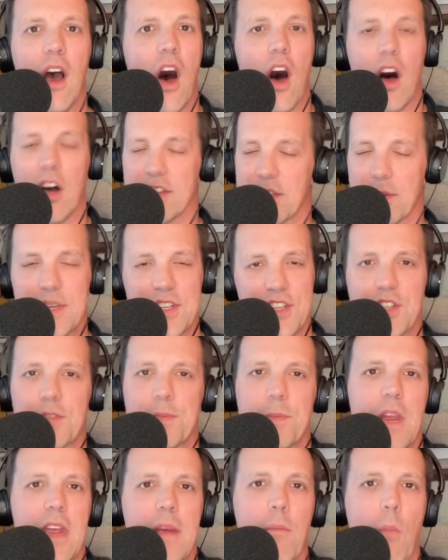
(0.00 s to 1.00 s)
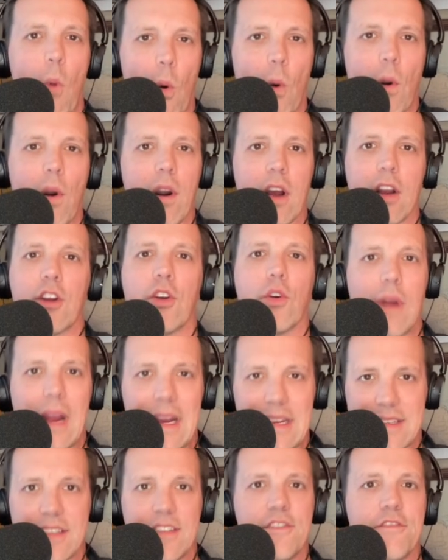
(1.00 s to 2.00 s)
Also, he's just been a more
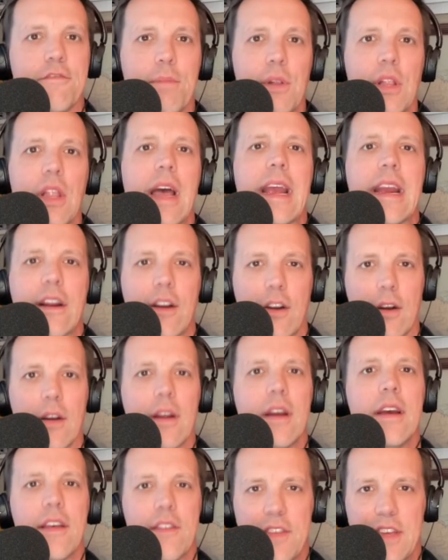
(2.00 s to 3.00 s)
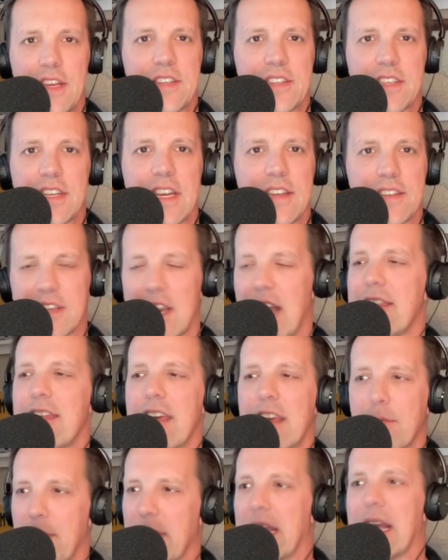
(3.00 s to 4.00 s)
aggressive player this season, I
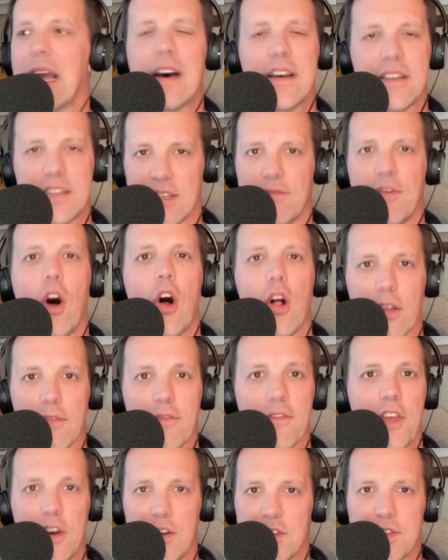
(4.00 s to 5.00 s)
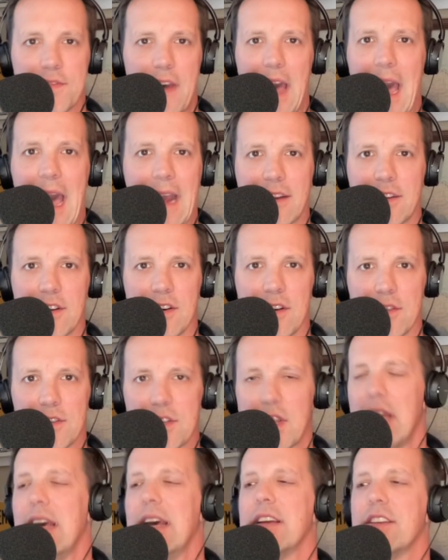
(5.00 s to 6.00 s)
think, because of all of those factors.